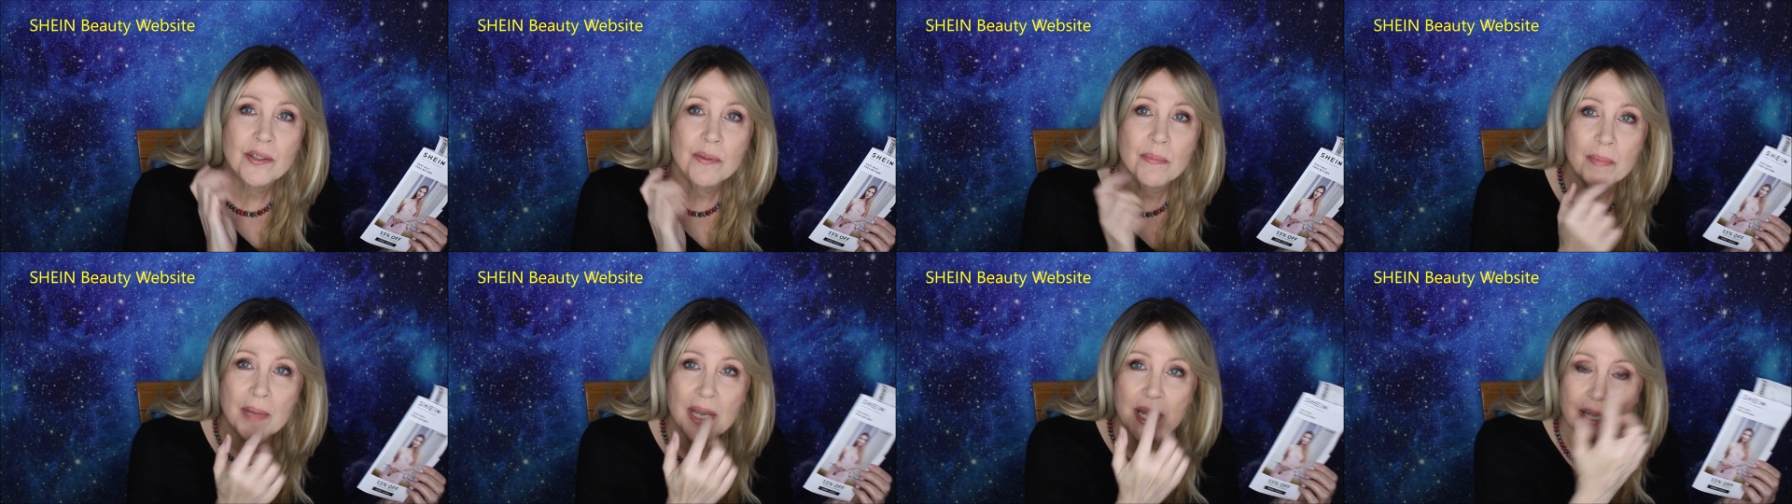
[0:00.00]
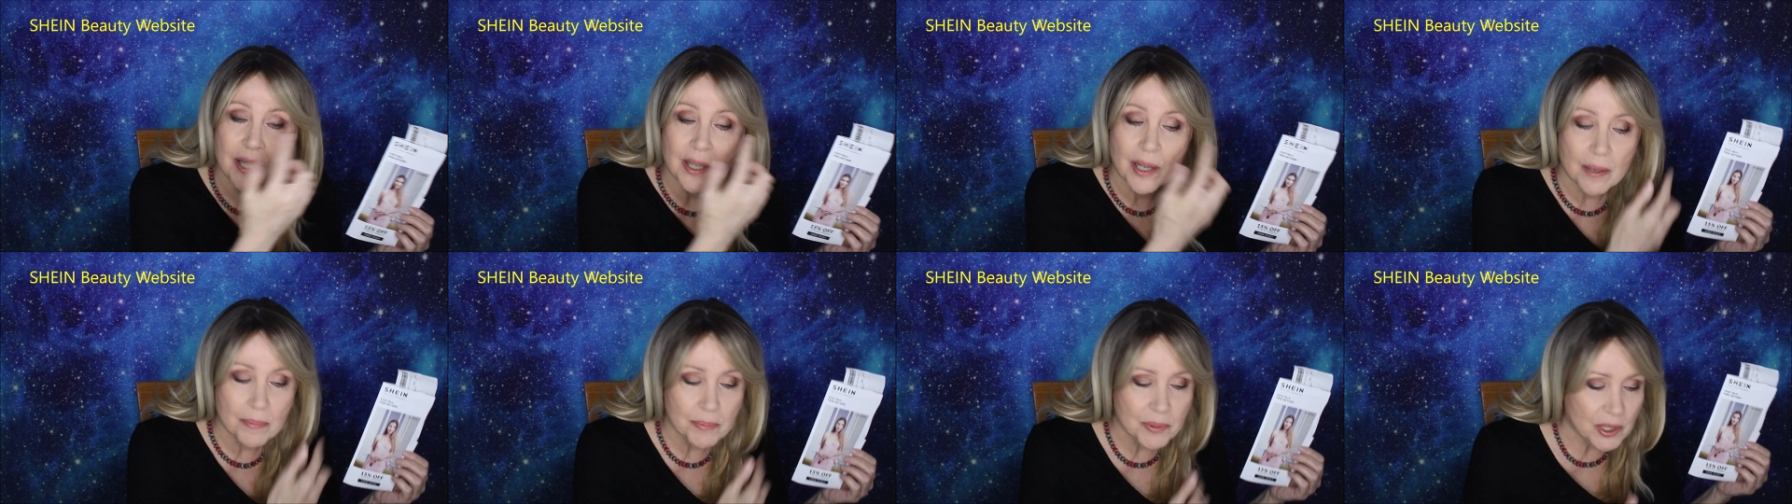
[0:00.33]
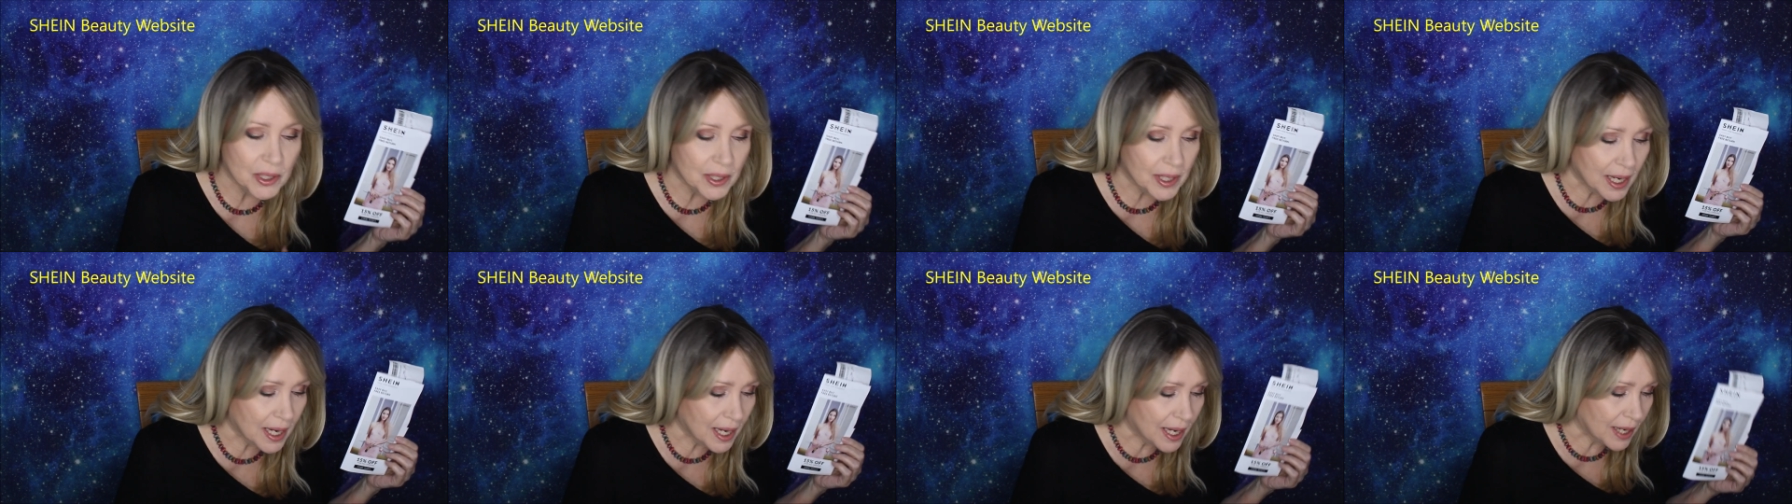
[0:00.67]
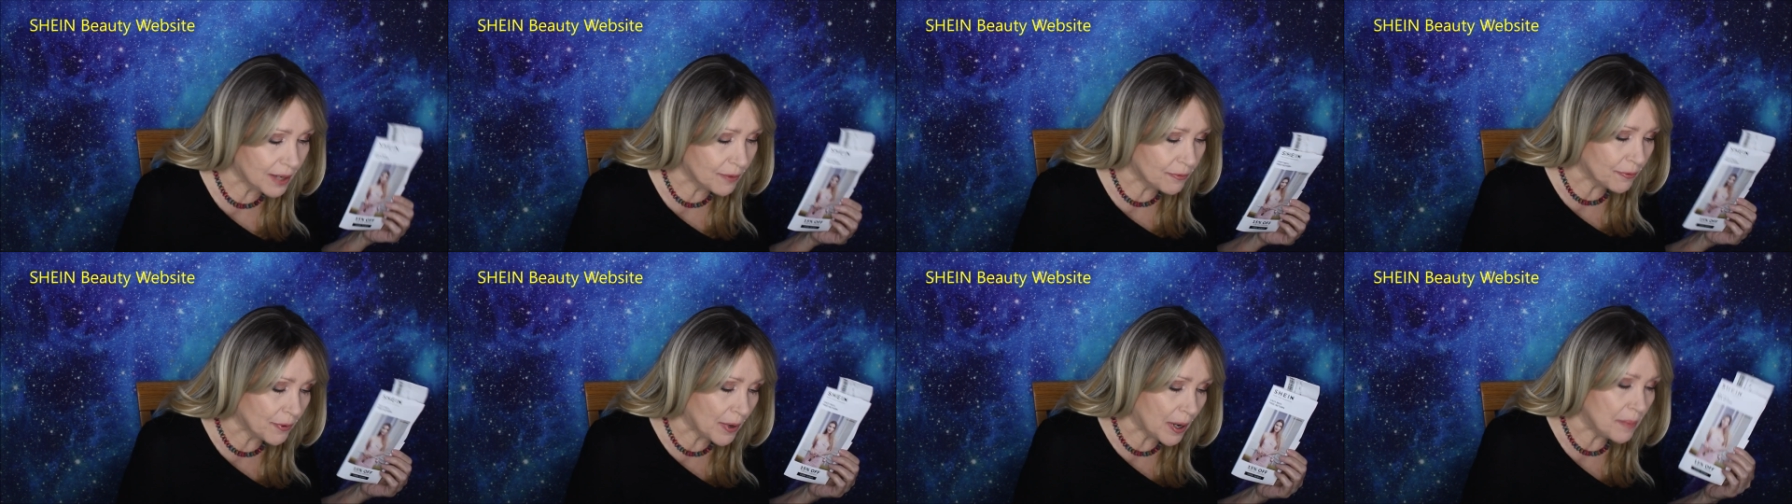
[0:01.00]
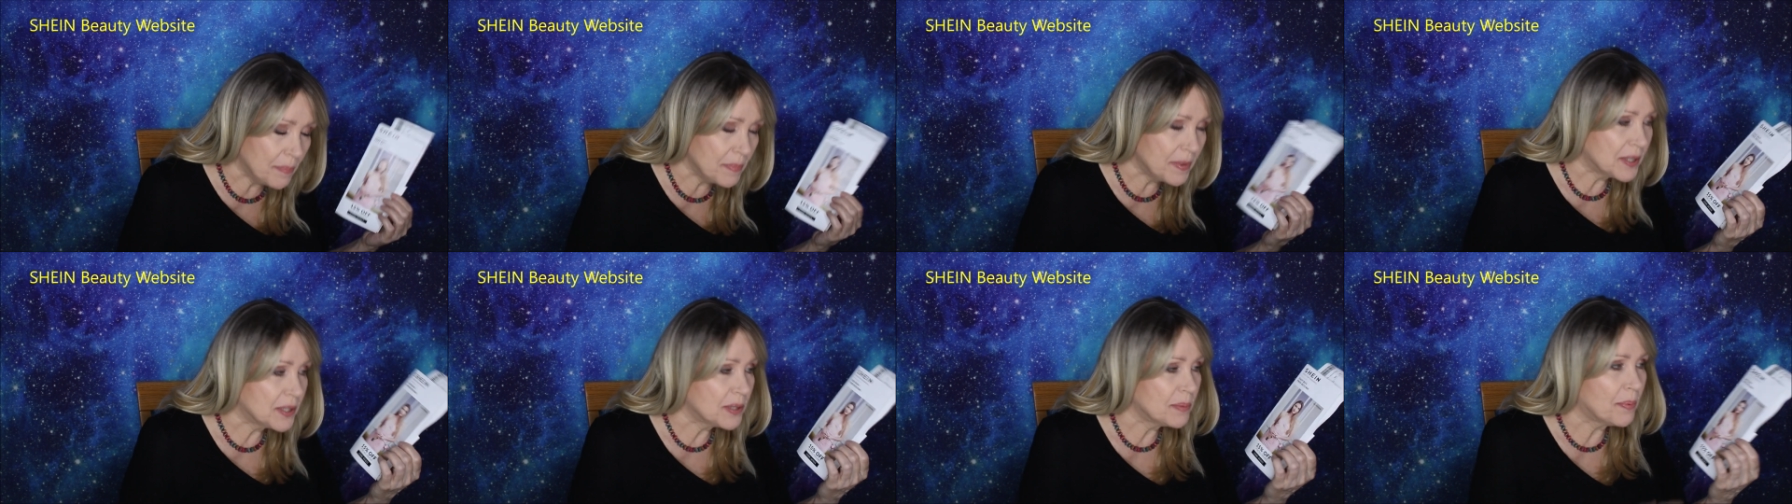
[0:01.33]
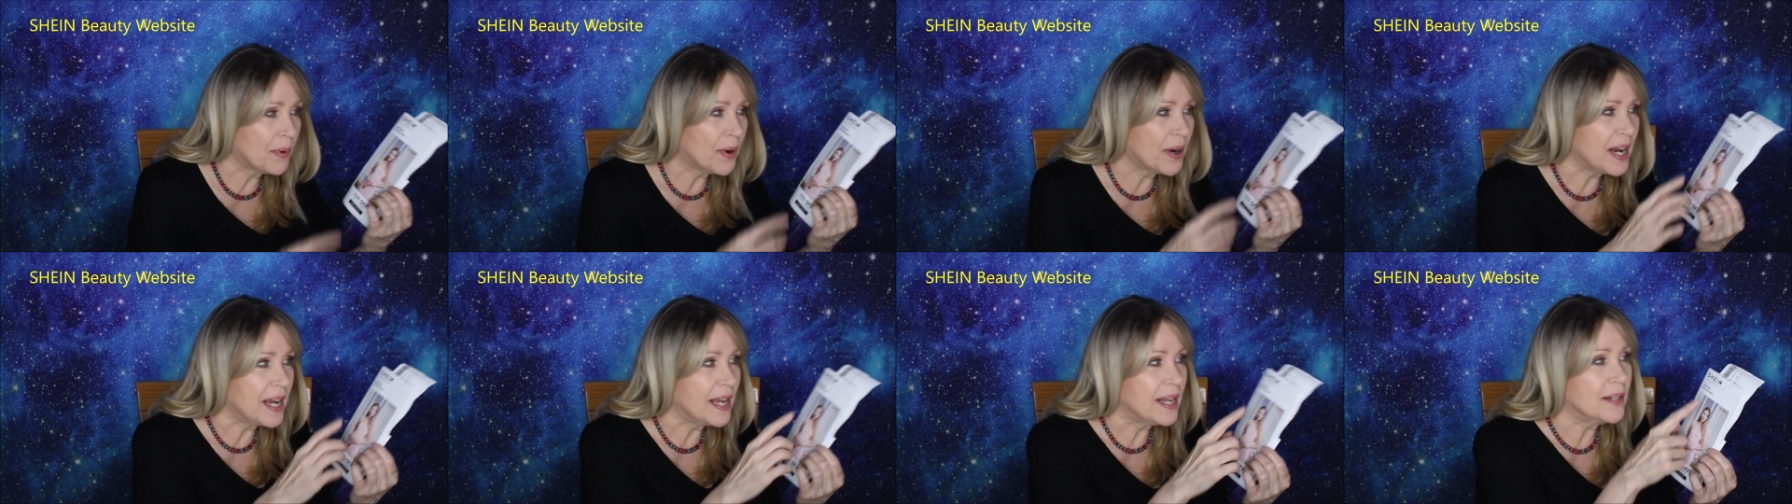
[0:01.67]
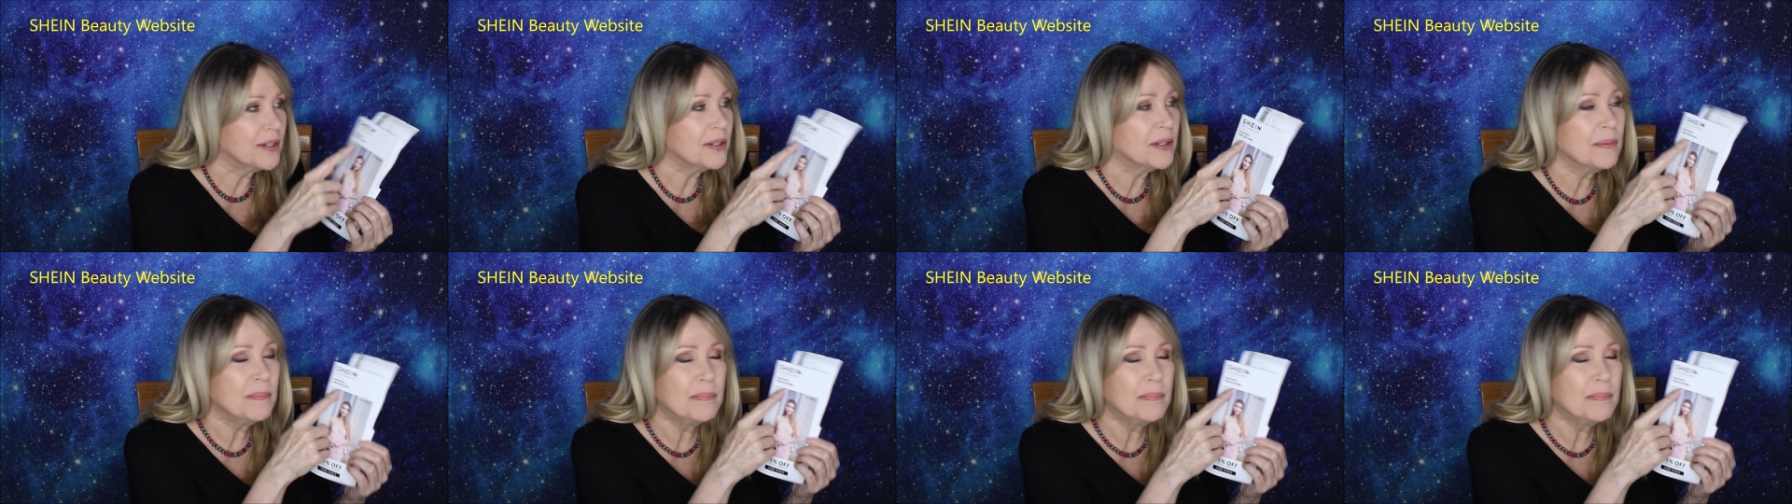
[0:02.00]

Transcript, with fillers: makeup today from this brand,